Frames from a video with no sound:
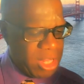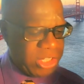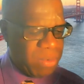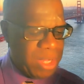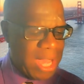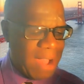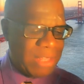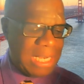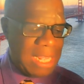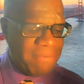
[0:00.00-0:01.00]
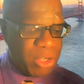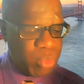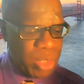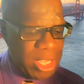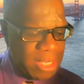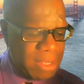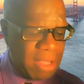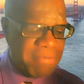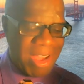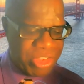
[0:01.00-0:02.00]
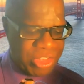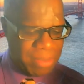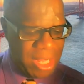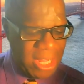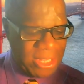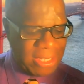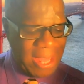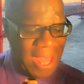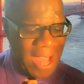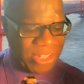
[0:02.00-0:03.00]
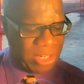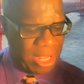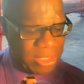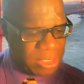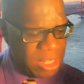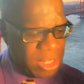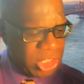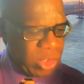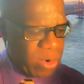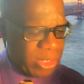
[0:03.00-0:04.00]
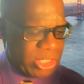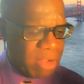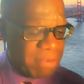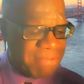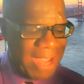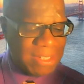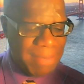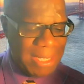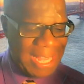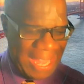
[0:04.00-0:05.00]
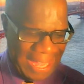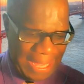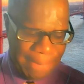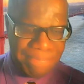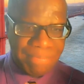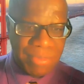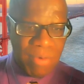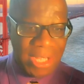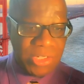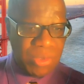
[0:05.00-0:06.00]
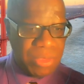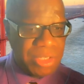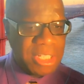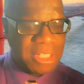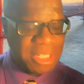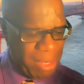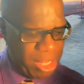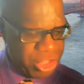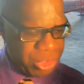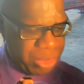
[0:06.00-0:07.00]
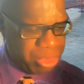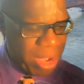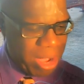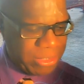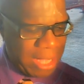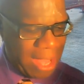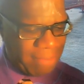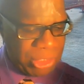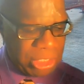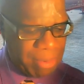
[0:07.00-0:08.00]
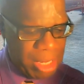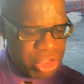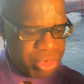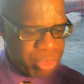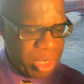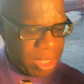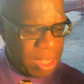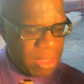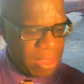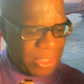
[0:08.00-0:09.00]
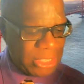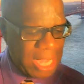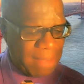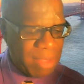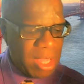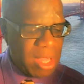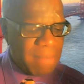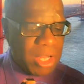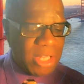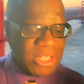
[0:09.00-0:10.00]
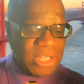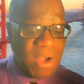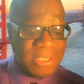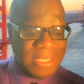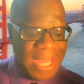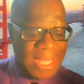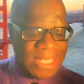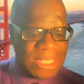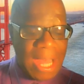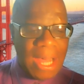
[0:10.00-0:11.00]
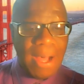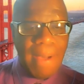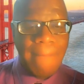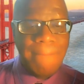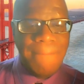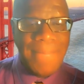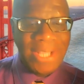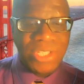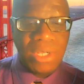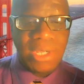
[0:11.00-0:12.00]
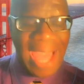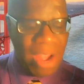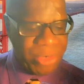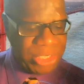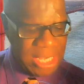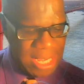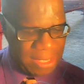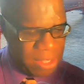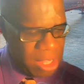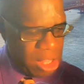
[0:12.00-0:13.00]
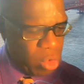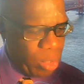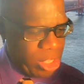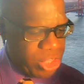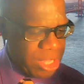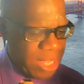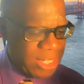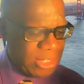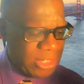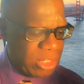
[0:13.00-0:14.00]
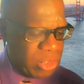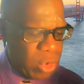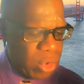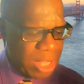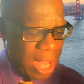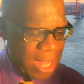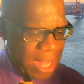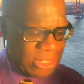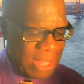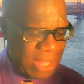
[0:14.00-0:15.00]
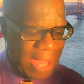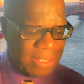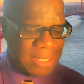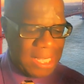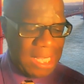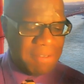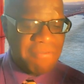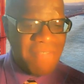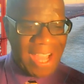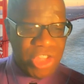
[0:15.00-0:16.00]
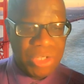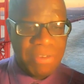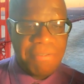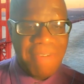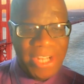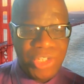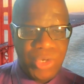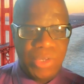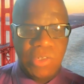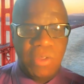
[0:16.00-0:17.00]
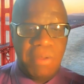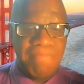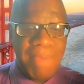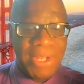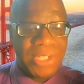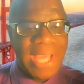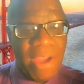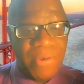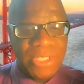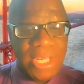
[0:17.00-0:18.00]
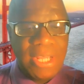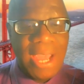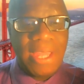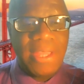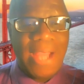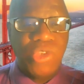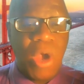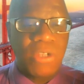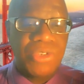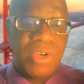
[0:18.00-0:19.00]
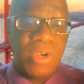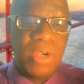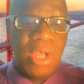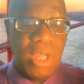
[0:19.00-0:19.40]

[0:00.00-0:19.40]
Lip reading: So we have the leafy green vegetable is an excellent source of vitamin A, right? So spinach, so try to have your spinach during this time, because it contains beta-carotene, which is known as an infection fighter. So beta-carotene, and Dr.